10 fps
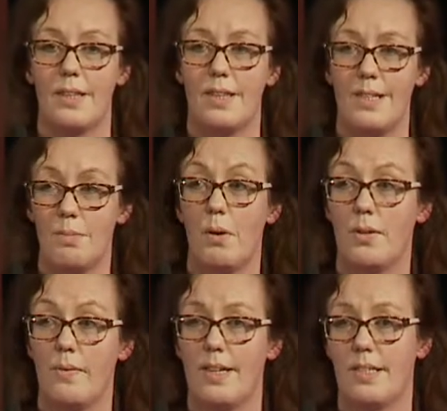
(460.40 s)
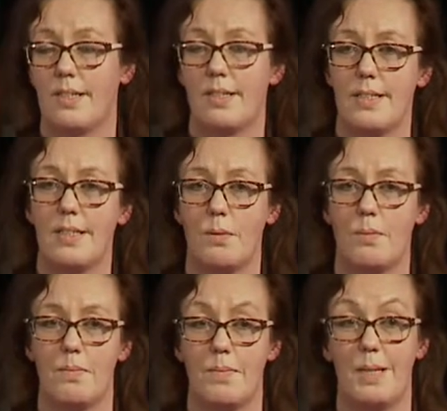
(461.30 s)
this moderation
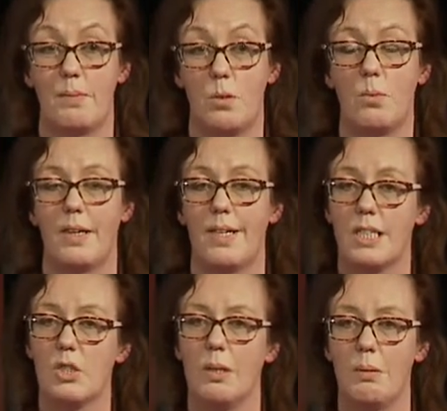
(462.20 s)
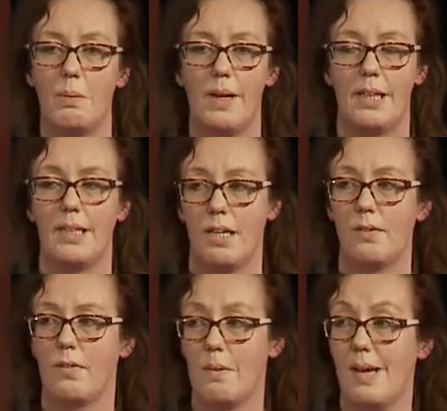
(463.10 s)
system seems to work extremely well. They
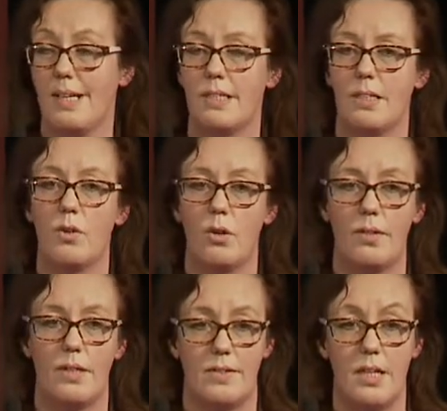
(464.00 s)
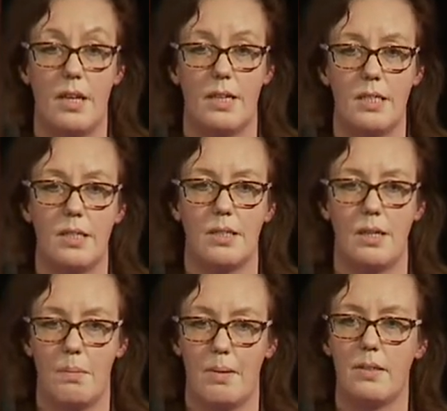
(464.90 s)
have amassed an awful lot of knowledge
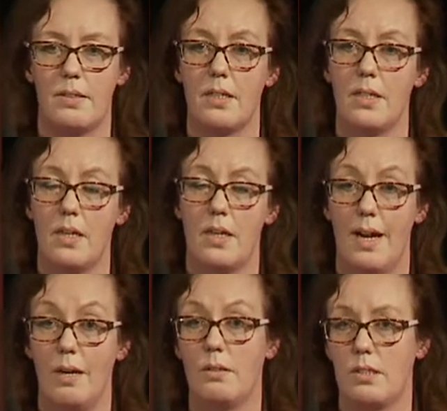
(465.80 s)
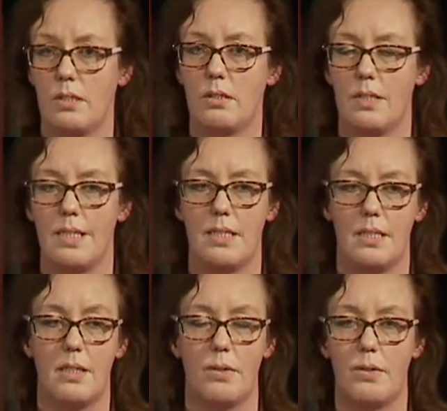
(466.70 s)
about how to do this.
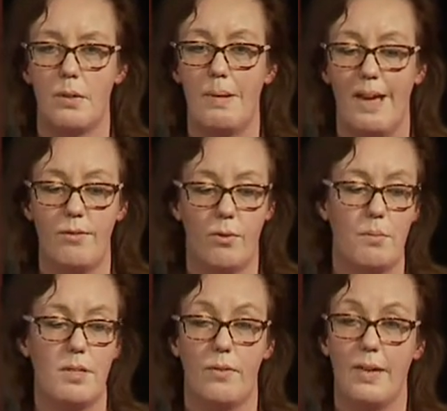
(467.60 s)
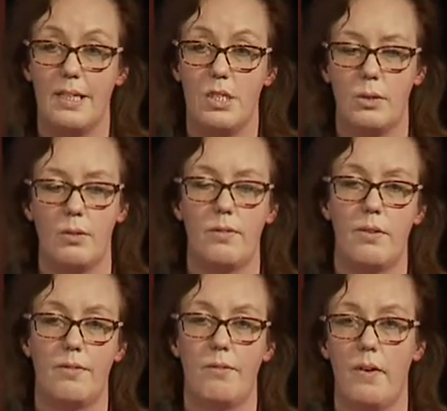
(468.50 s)
Their, their platform is very intuitive
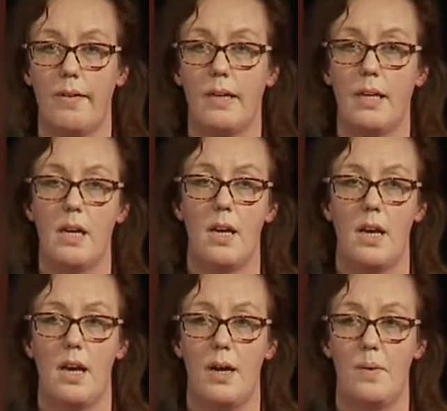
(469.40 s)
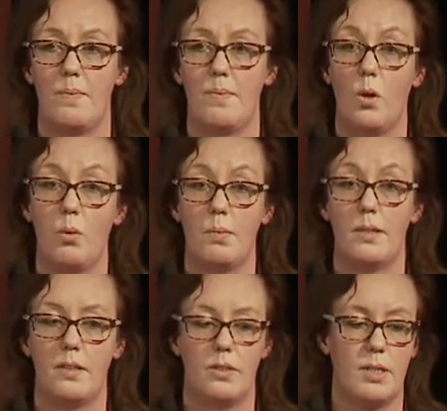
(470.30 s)
and very um,
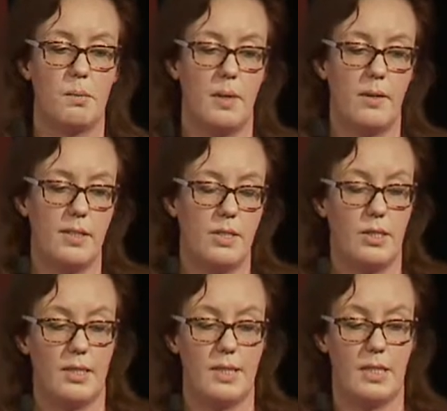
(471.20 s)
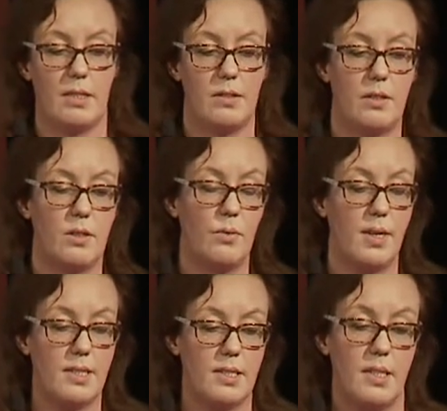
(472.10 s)
open and transparent. As you can see on the, the
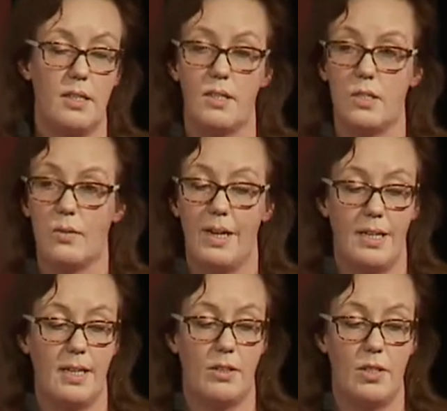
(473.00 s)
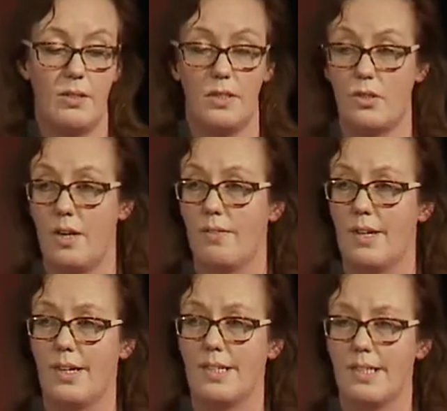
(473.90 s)
right-hand side of the screen, it uses a
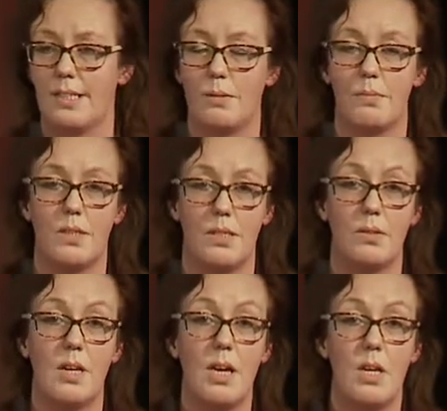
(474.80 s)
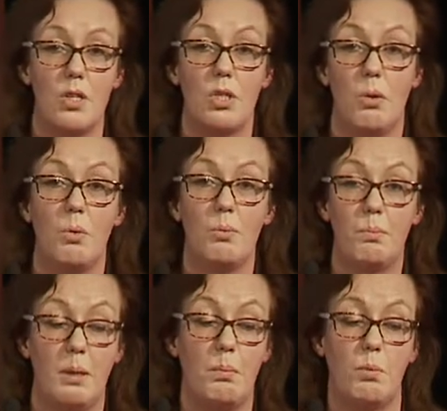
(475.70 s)
traffic light system to show
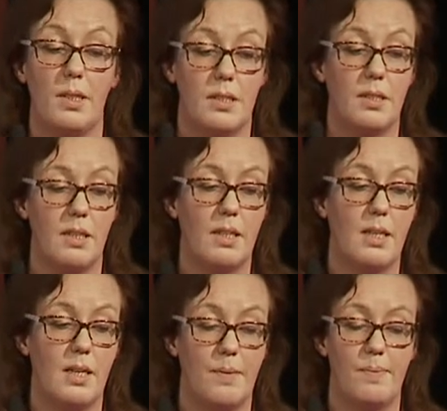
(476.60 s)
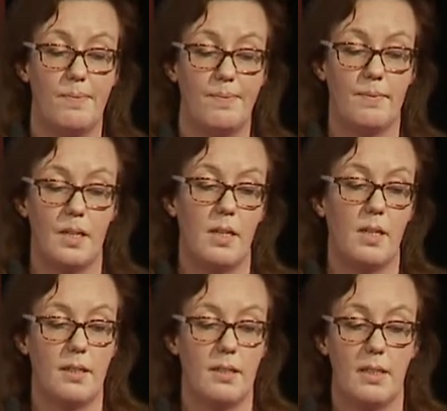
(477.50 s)
people what the um,
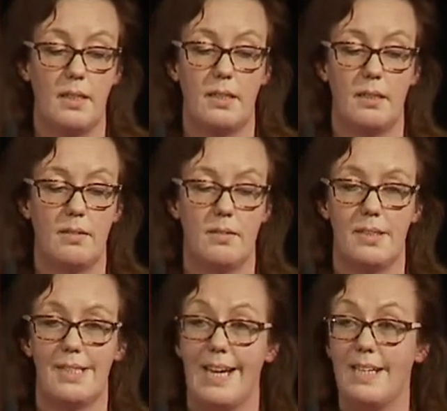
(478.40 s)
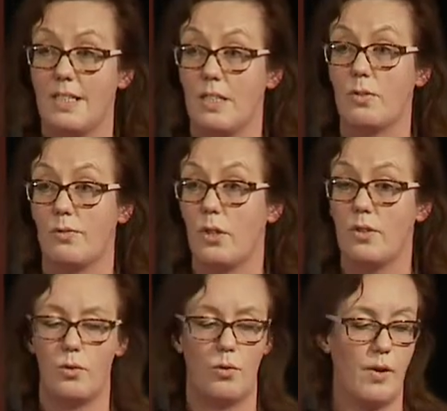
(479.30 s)
the, the status is of their
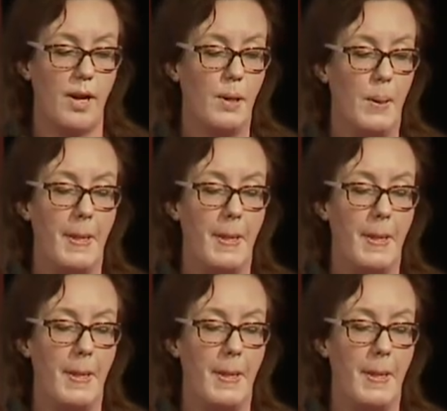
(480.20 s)
story.